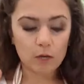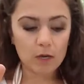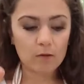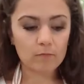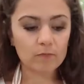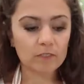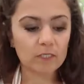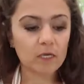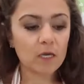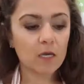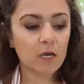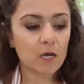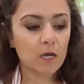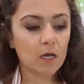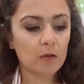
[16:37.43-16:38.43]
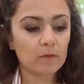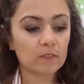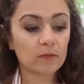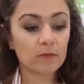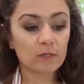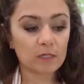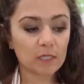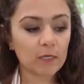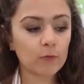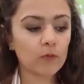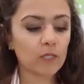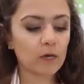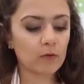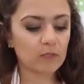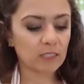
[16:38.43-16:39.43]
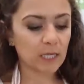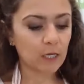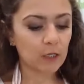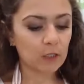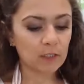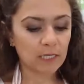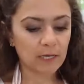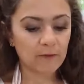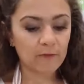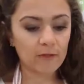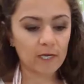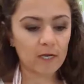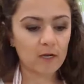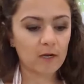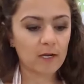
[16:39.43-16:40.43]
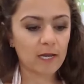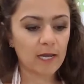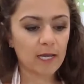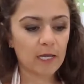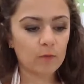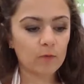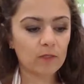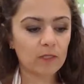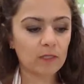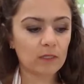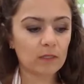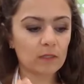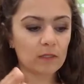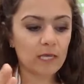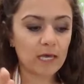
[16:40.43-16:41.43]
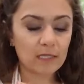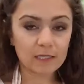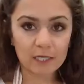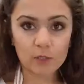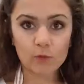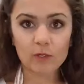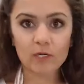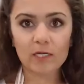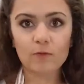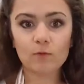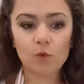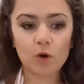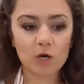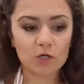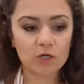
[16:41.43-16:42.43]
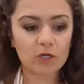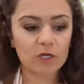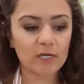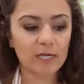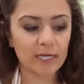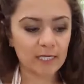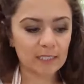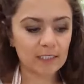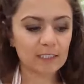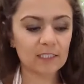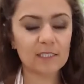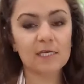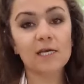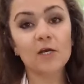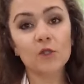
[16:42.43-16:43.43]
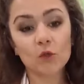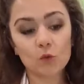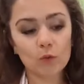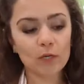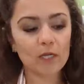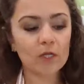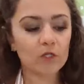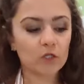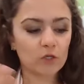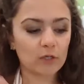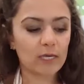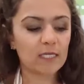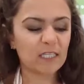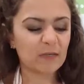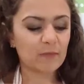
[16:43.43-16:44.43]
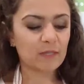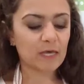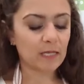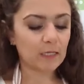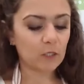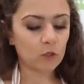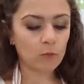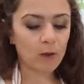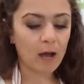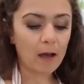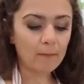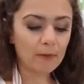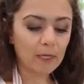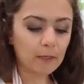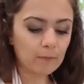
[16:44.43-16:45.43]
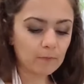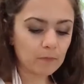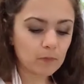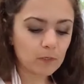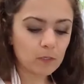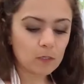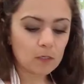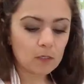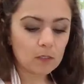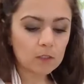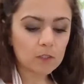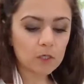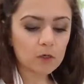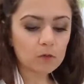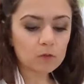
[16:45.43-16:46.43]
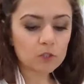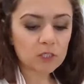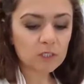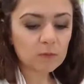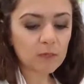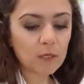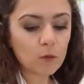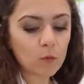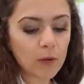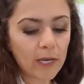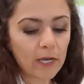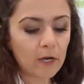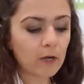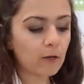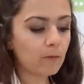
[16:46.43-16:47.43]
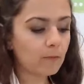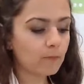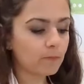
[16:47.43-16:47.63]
comes some of the liquid that was held in there. And when that liquid water hits the oil, you'll get some of that little popping. So just be aware.